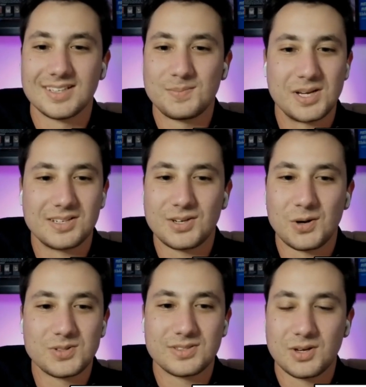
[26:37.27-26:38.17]
But
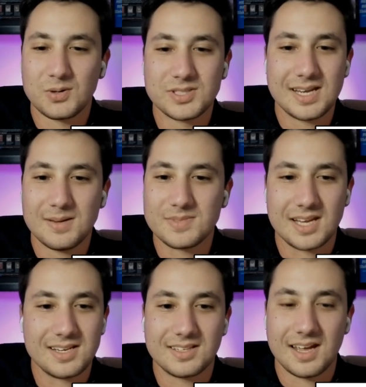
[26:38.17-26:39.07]
cold DMs,
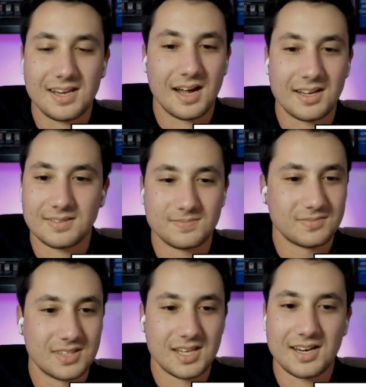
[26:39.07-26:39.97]
any I could
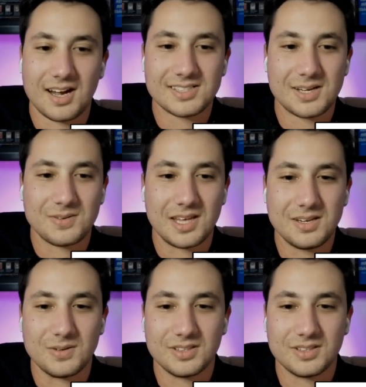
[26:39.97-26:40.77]
get in contact with anyone.